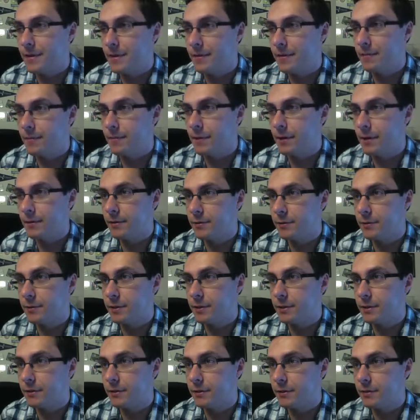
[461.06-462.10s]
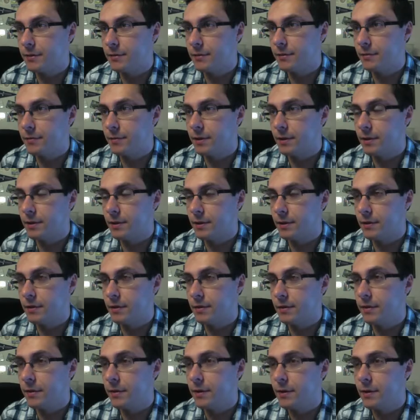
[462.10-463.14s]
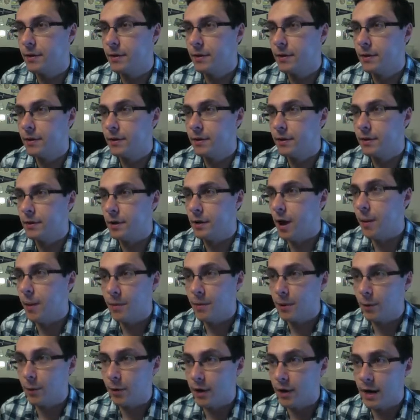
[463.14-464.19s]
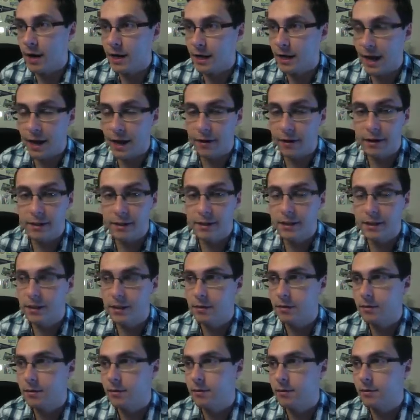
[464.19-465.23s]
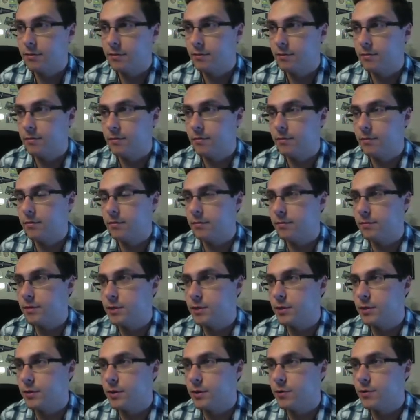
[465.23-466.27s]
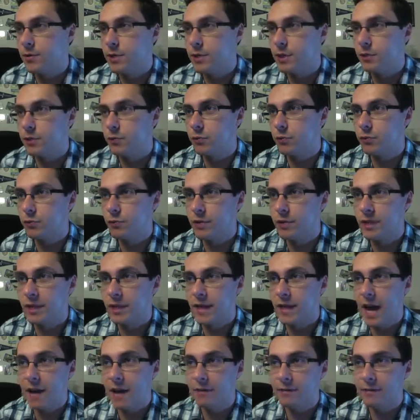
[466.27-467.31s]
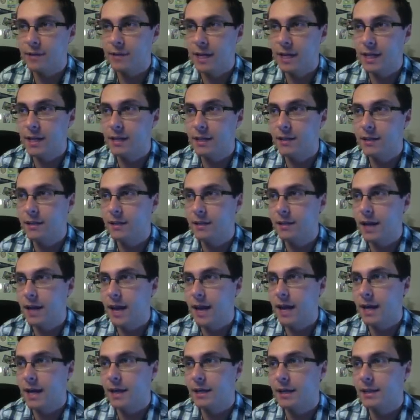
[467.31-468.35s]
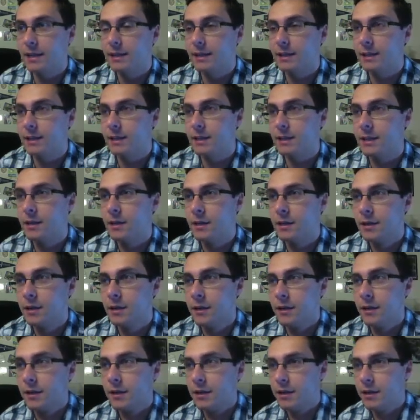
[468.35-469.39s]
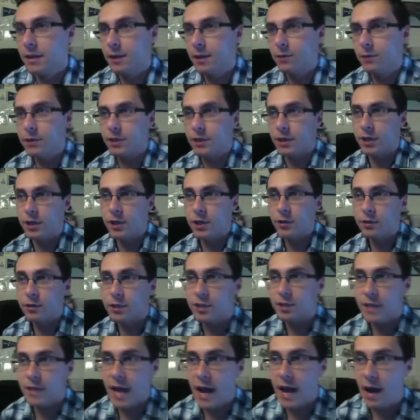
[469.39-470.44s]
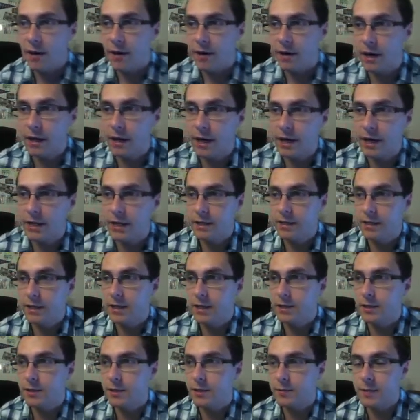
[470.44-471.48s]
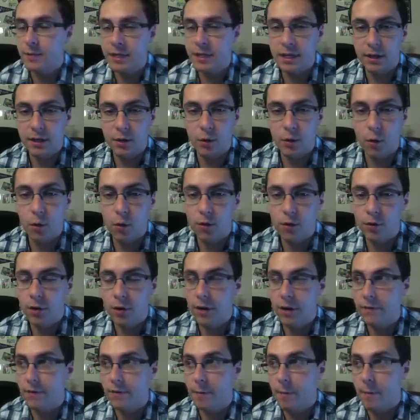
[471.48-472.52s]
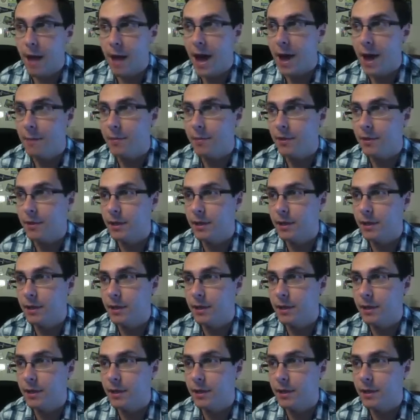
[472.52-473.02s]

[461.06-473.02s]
What else was there? There weren't any carrots. So it was just really out of date, and it was a huge town. I got it to be a quarter of the map.